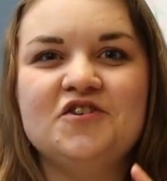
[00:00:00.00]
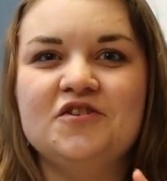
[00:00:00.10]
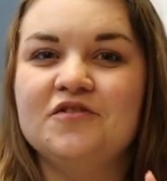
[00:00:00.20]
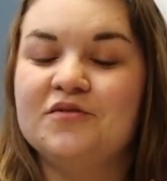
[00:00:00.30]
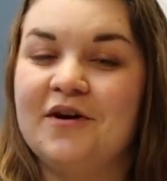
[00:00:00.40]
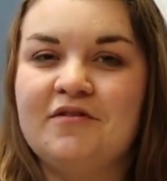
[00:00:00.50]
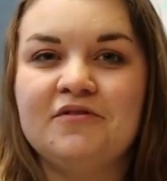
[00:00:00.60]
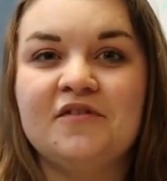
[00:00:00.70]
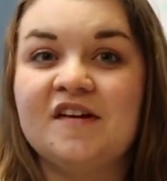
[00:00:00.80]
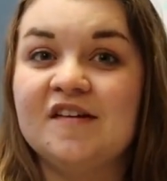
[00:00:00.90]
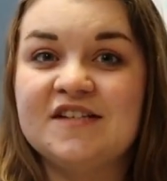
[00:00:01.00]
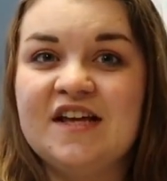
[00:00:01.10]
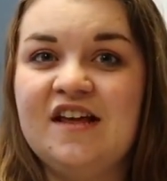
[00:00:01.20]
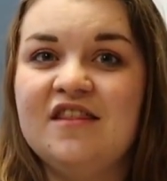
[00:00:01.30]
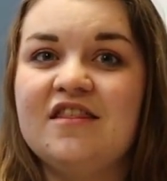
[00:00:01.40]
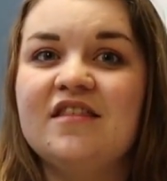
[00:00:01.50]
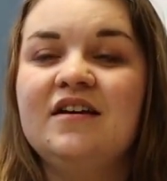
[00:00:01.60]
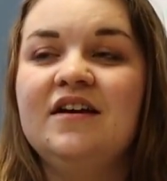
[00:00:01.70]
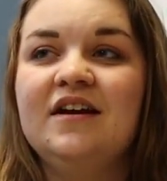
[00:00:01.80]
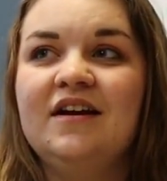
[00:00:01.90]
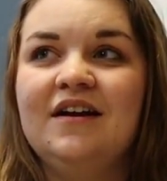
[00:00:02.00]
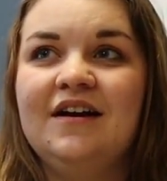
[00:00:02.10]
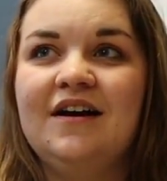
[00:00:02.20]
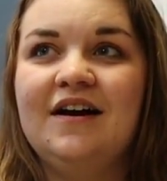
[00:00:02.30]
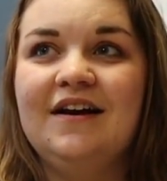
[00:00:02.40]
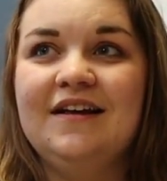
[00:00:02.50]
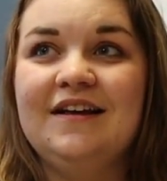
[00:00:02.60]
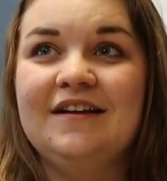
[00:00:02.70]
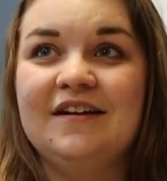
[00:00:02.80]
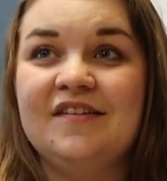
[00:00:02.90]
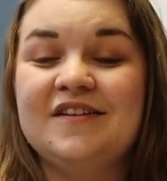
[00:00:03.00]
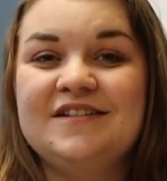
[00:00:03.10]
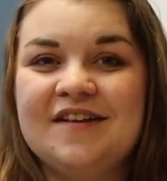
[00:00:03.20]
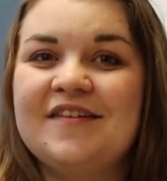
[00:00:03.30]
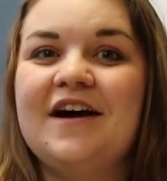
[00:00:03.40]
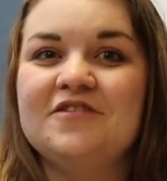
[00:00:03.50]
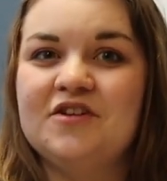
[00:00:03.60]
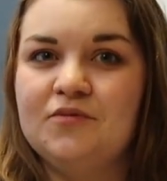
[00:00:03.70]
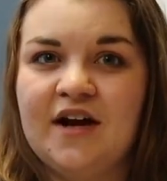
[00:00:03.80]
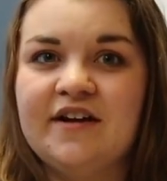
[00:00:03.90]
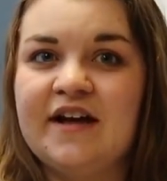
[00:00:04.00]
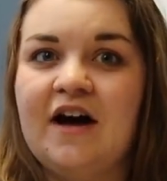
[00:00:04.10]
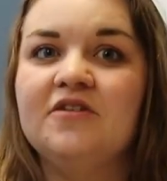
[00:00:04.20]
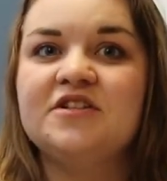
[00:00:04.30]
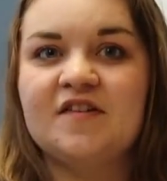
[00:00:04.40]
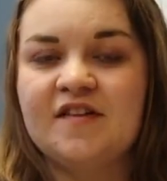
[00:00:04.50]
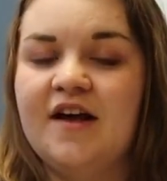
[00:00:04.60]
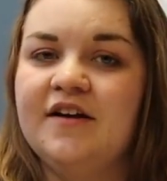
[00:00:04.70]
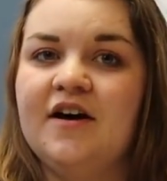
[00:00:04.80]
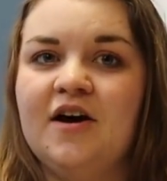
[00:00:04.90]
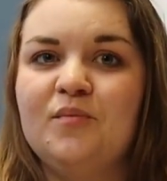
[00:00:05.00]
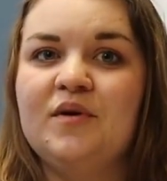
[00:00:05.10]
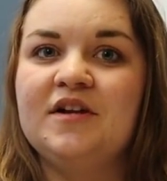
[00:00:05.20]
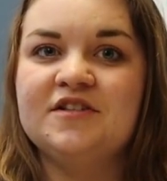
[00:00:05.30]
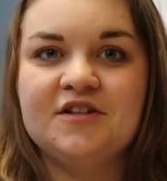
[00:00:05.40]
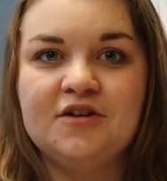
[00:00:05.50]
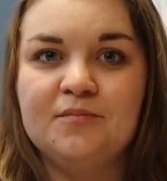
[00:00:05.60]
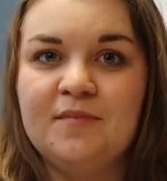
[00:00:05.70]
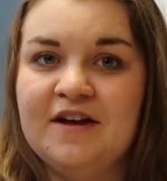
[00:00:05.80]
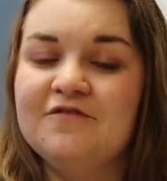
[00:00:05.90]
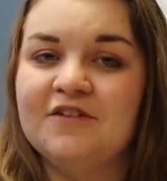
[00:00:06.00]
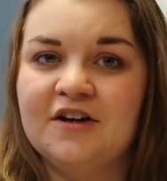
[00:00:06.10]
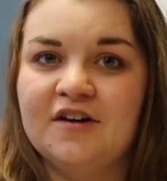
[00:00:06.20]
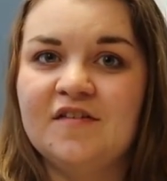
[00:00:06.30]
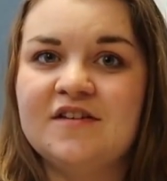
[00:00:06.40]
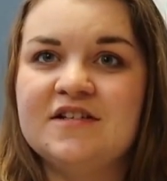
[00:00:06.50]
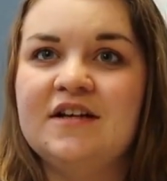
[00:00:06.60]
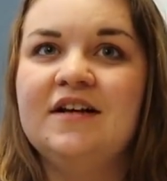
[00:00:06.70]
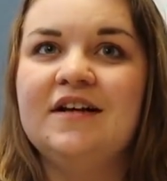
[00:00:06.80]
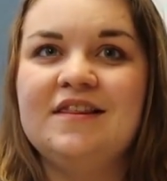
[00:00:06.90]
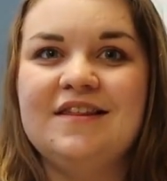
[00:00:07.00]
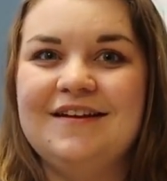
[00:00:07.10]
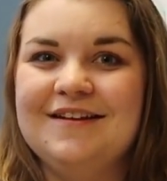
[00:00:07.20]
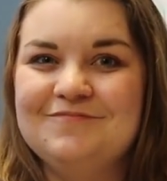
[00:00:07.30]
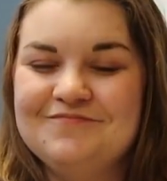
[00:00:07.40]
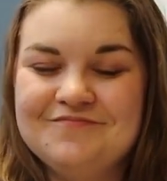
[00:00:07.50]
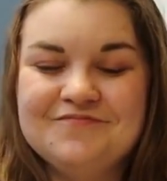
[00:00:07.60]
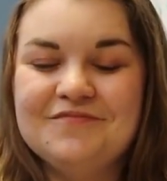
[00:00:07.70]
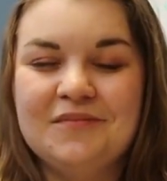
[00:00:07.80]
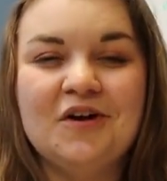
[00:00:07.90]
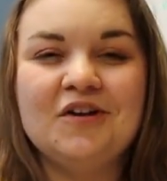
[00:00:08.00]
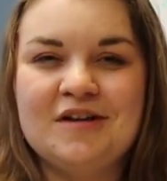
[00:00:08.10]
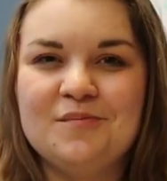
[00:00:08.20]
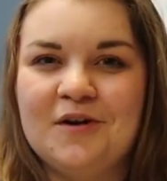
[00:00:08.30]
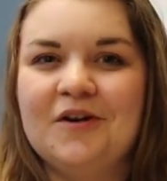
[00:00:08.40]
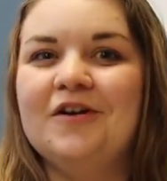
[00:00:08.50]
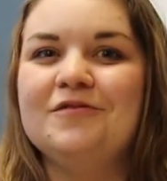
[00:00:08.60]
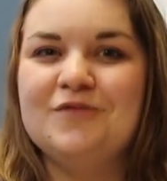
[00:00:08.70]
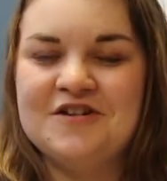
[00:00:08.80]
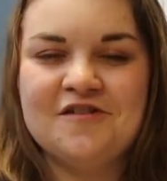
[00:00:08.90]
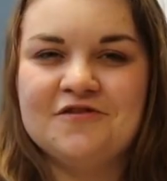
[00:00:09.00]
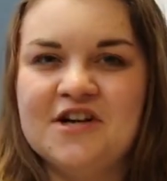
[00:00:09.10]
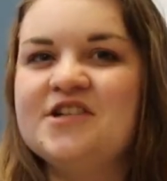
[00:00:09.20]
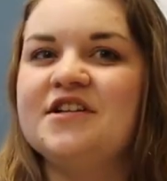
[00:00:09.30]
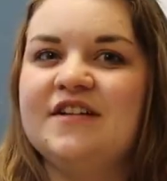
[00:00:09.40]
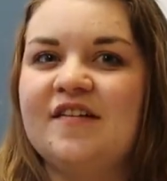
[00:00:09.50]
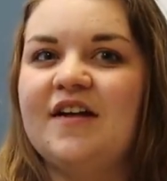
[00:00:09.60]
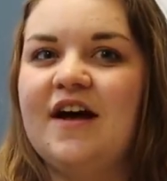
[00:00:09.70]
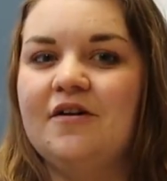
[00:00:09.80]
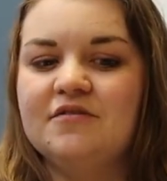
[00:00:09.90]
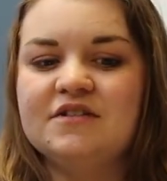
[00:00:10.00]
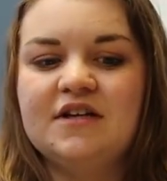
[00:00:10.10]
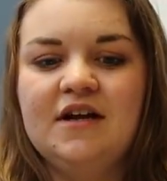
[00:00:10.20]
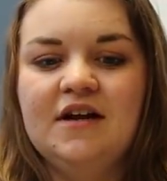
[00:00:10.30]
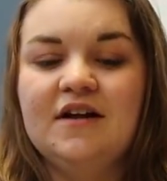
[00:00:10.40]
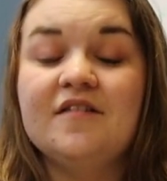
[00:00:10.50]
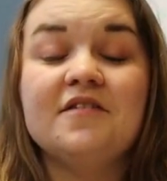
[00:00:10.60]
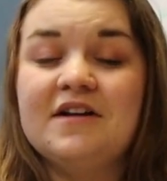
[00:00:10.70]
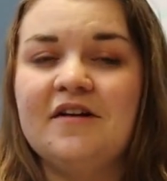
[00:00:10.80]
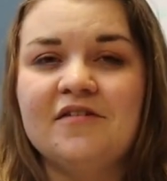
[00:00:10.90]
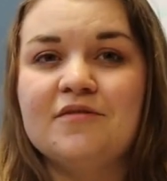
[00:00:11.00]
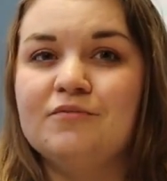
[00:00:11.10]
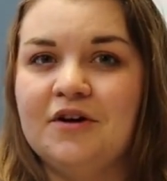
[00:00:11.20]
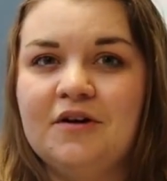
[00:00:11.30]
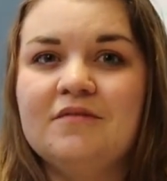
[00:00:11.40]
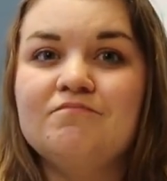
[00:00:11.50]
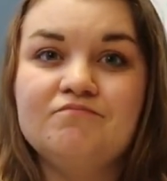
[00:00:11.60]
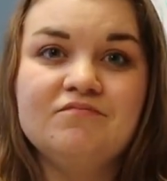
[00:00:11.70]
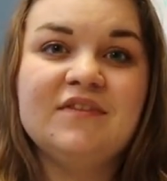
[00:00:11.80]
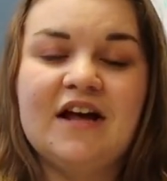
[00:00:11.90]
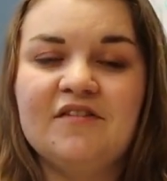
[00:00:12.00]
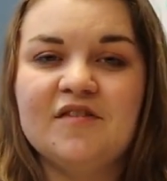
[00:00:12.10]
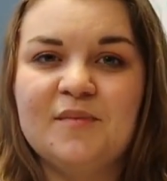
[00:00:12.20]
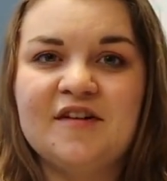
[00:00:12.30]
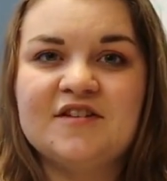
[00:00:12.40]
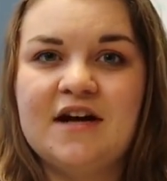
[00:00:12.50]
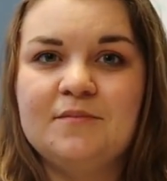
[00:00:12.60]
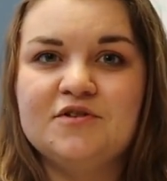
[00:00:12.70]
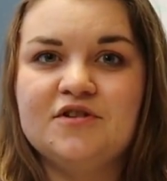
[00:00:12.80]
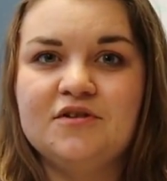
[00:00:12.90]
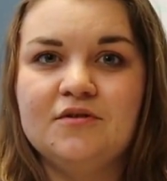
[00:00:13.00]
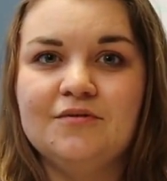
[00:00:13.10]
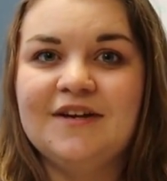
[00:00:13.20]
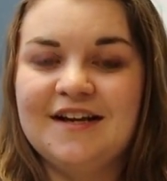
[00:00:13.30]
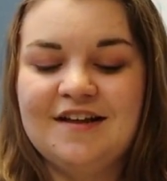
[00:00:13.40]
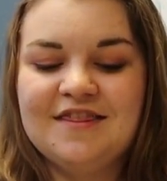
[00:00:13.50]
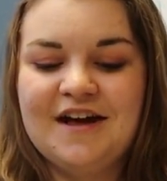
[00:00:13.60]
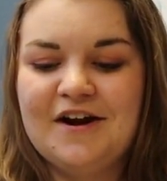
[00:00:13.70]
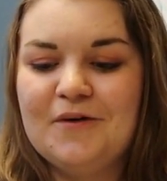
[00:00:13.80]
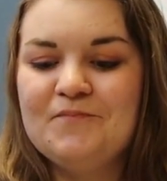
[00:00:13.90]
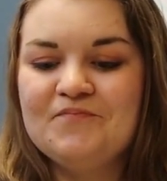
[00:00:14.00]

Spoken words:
June 12th through 16th. It is discounted right now to sign up until May 1st, the early bird registration discount. So now's the best time to get in there.